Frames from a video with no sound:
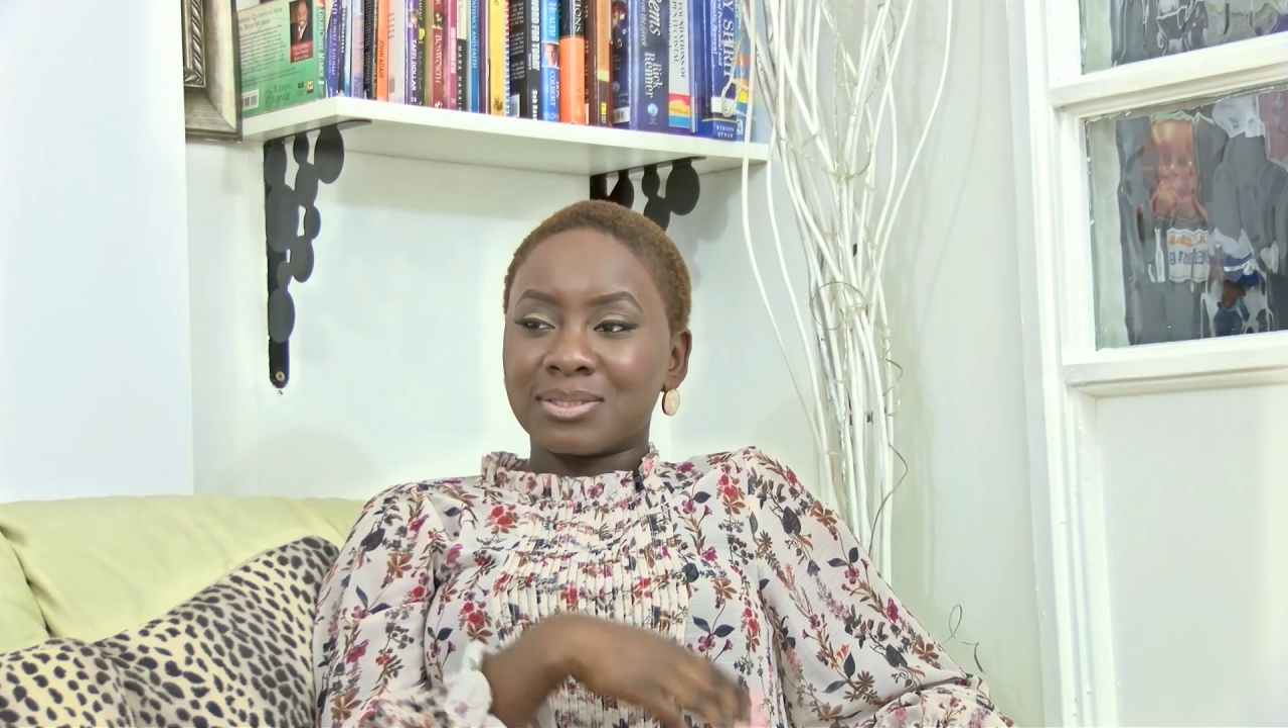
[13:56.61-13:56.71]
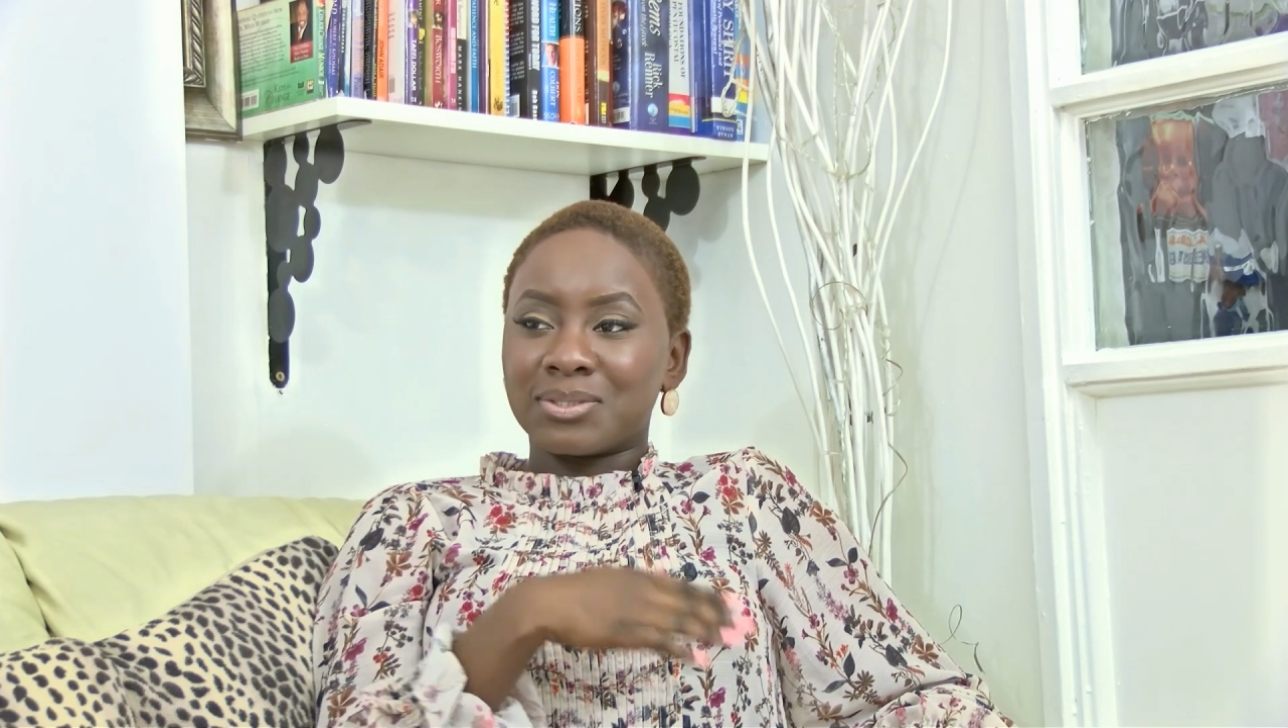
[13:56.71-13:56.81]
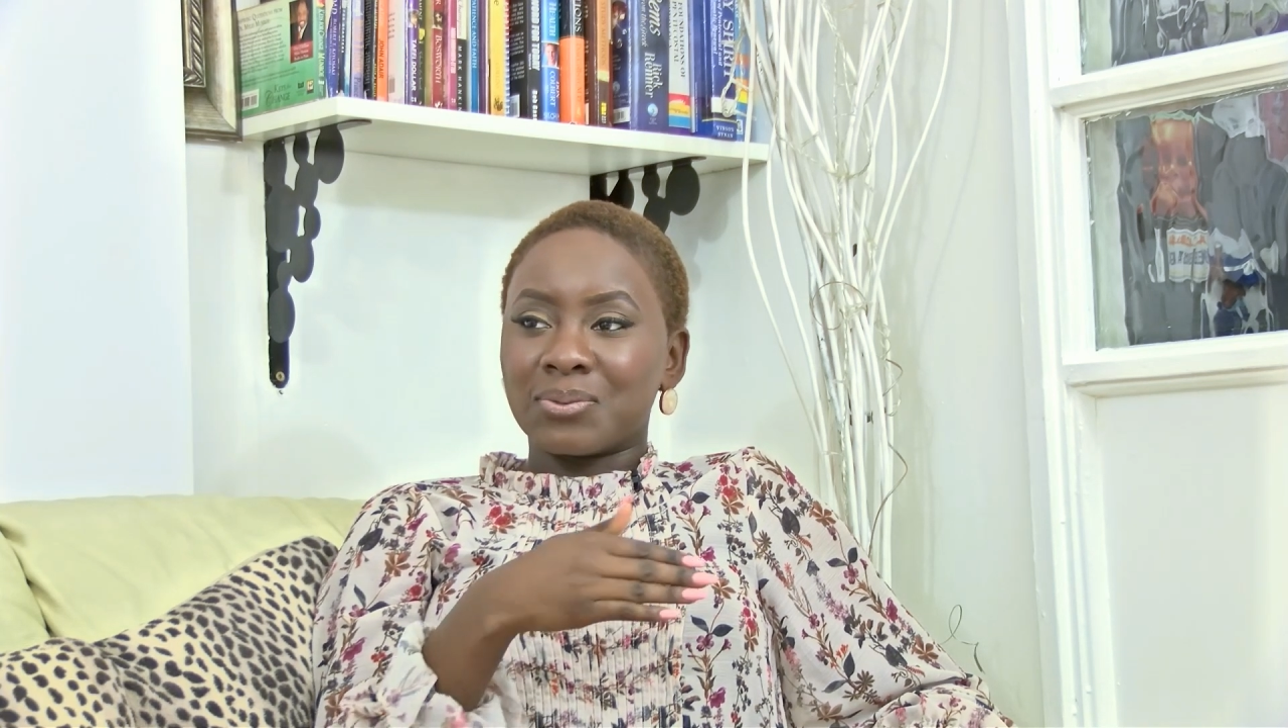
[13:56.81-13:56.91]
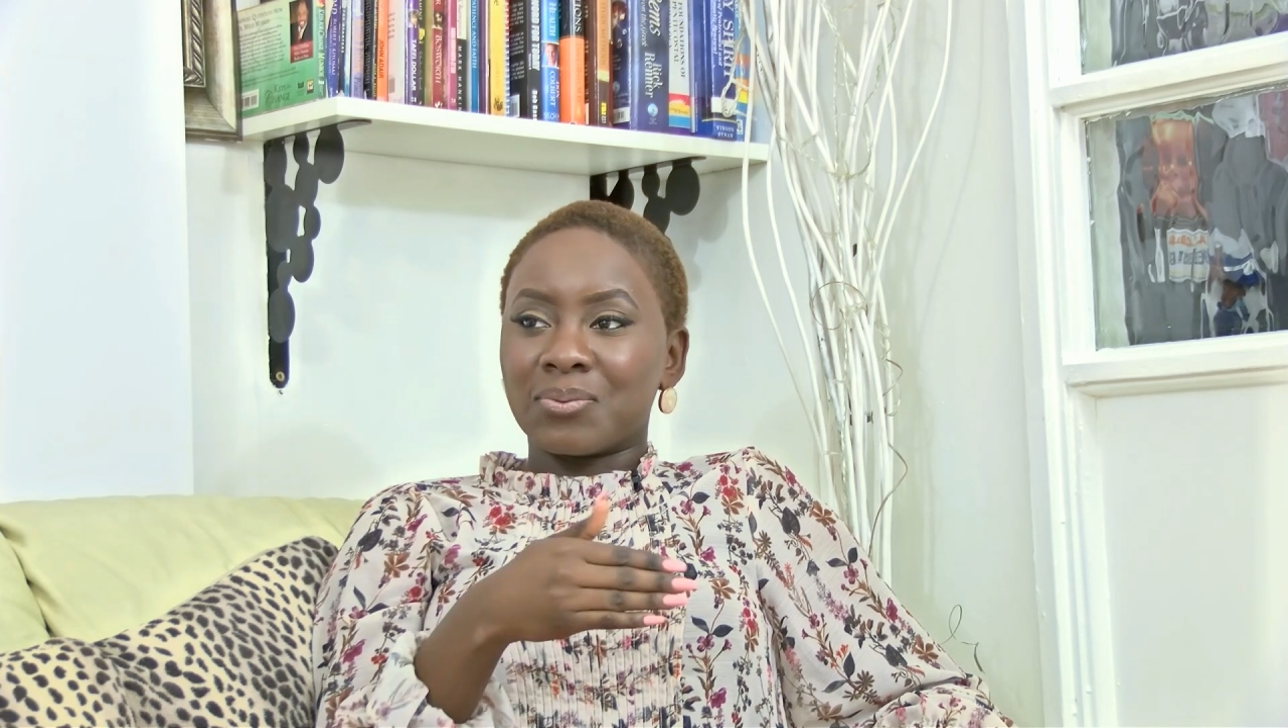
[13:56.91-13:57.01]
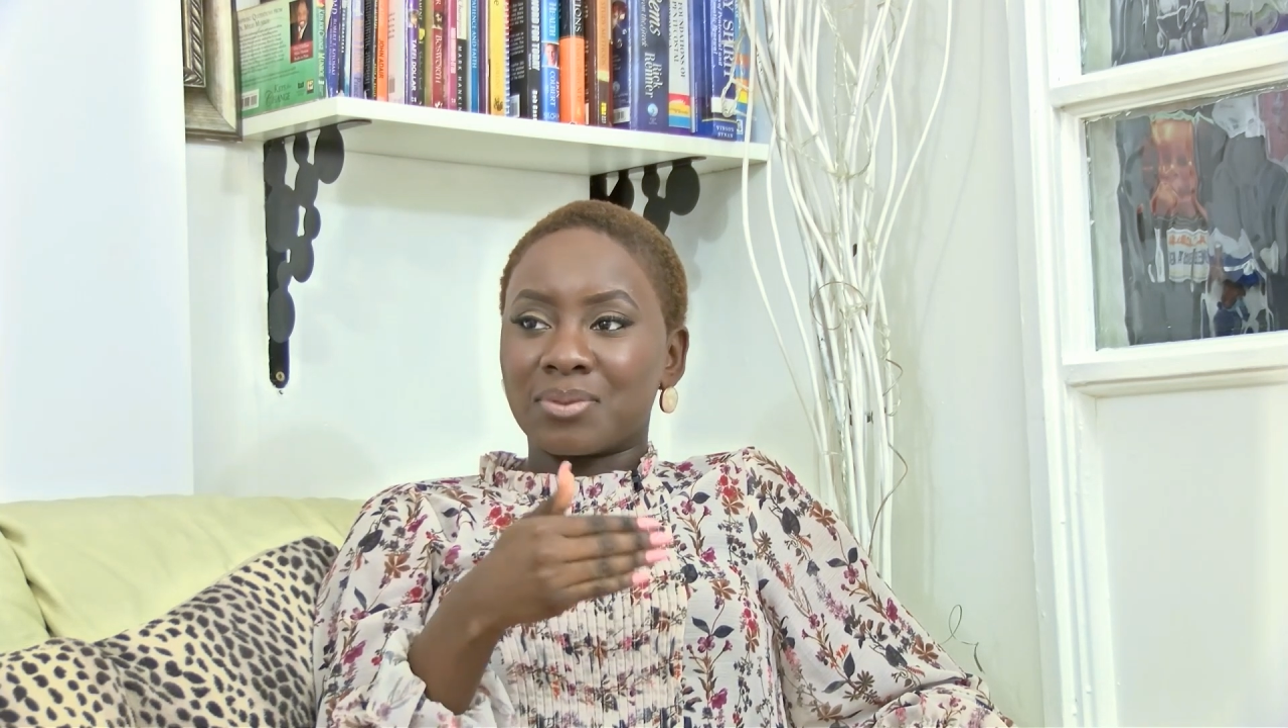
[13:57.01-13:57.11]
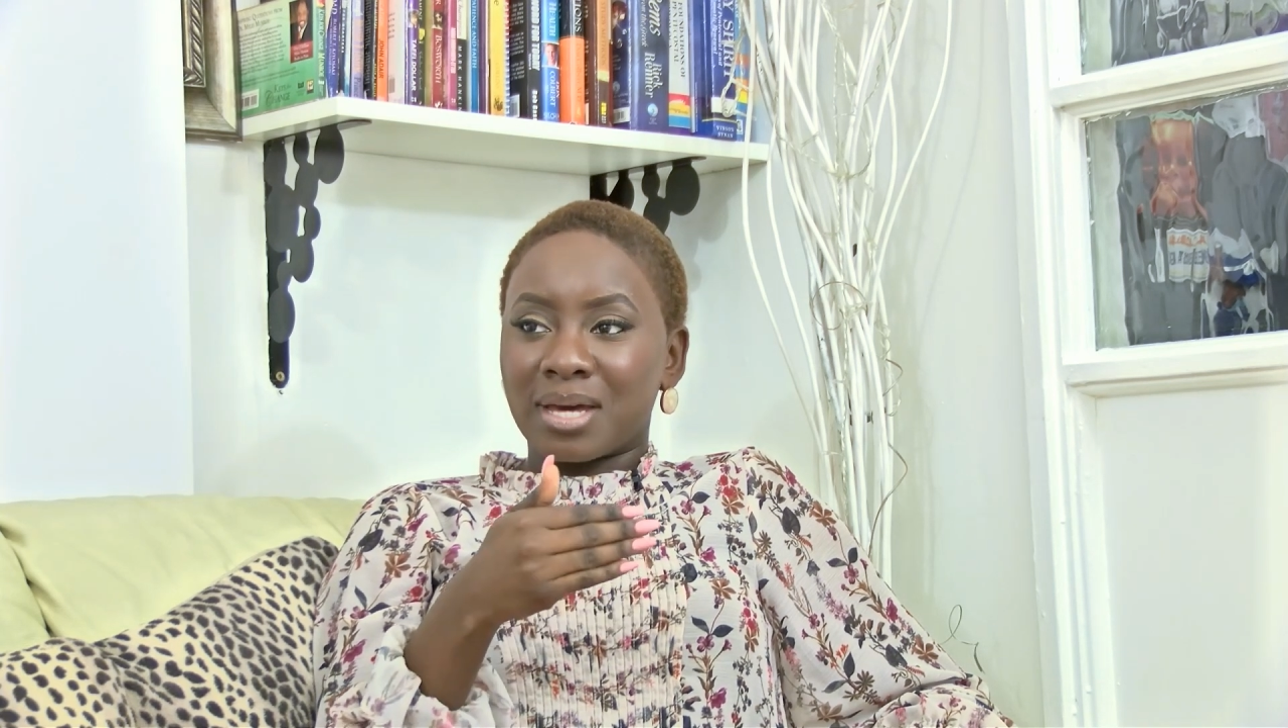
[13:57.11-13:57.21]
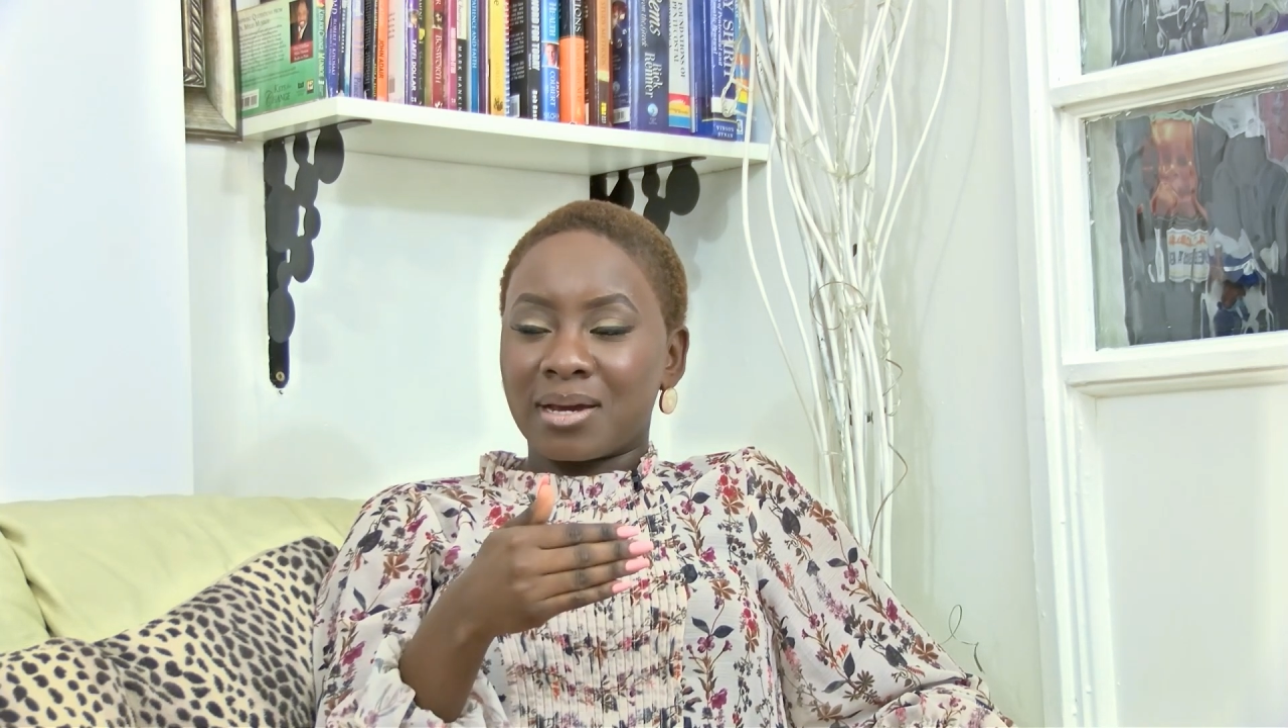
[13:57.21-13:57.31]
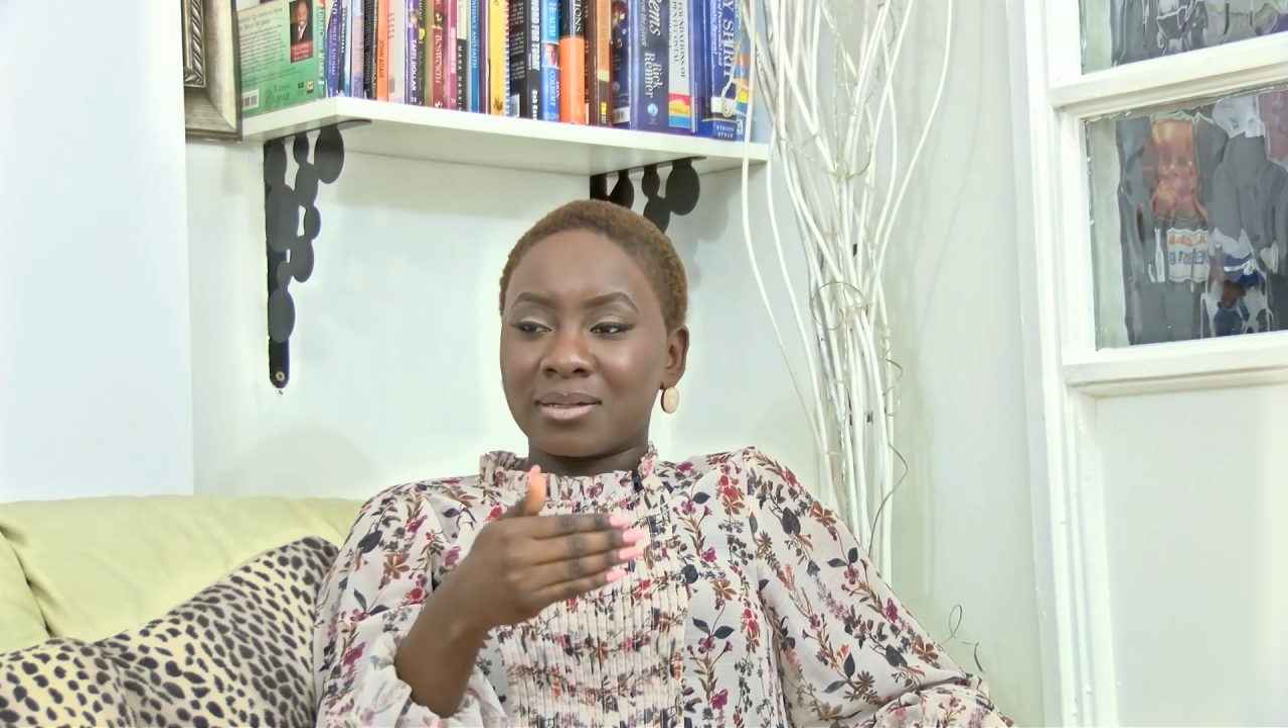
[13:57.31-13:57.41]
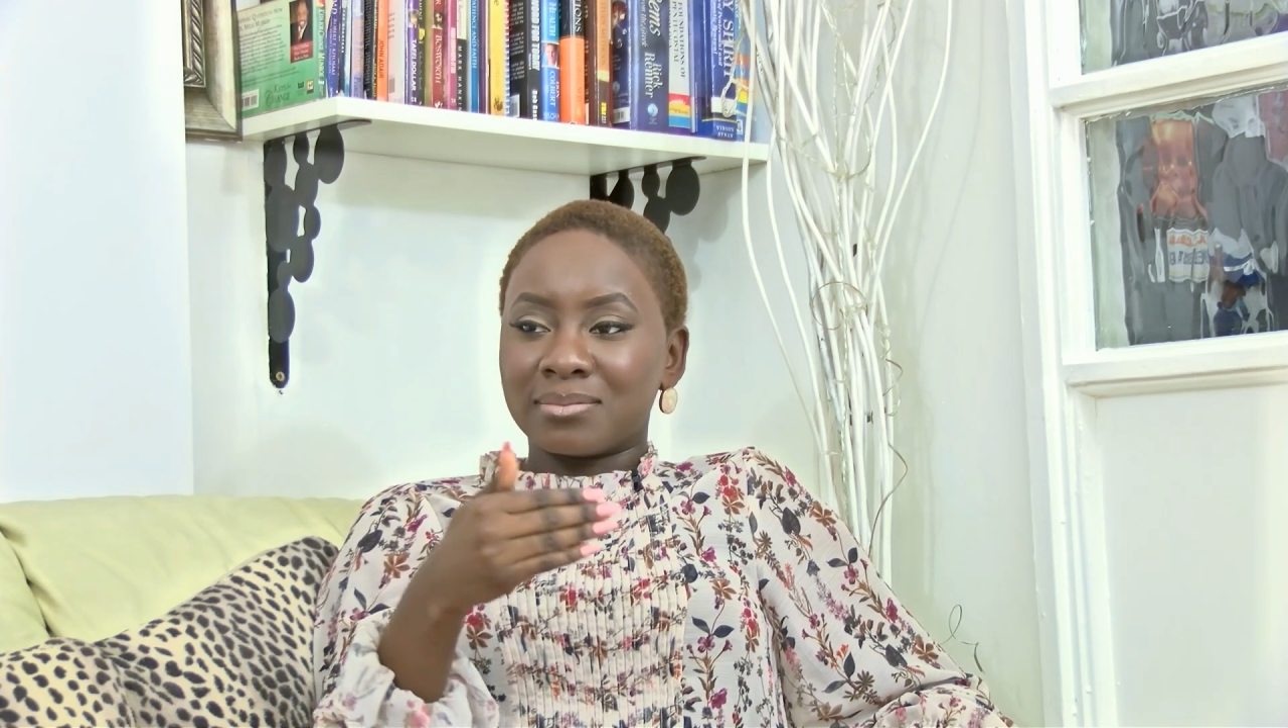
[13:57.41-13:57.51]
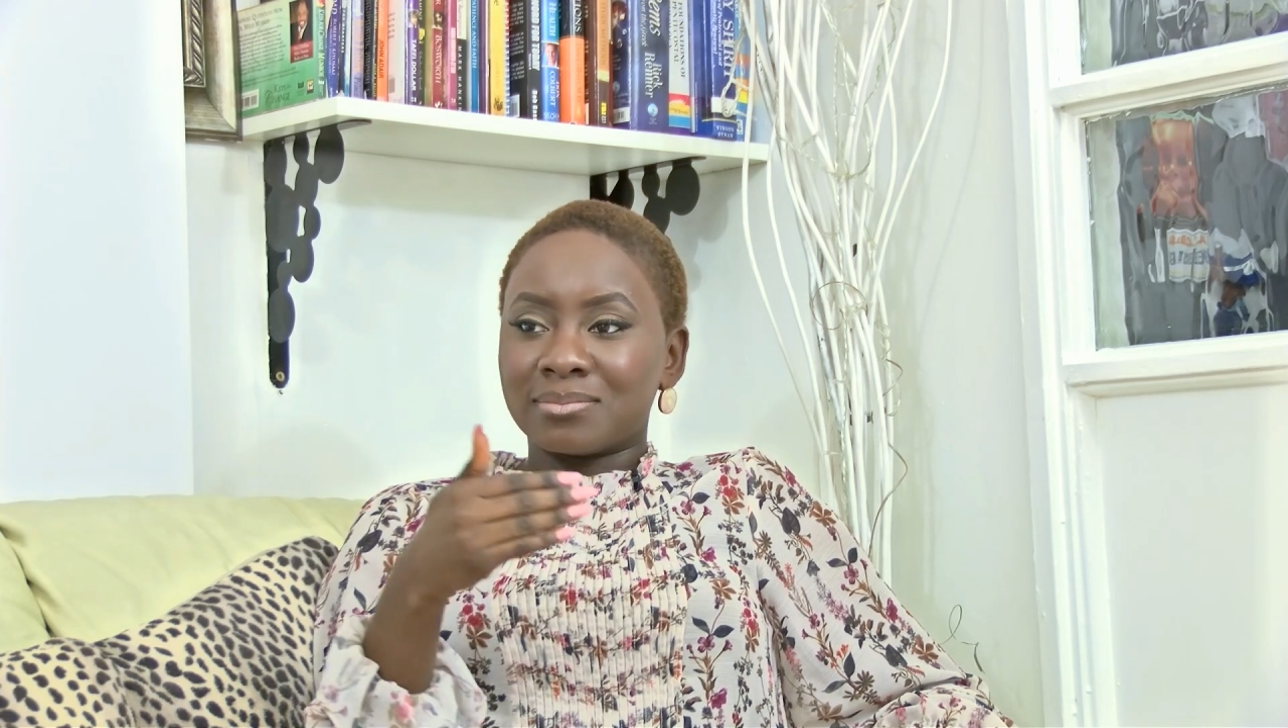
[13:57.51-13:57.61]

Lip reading: do that,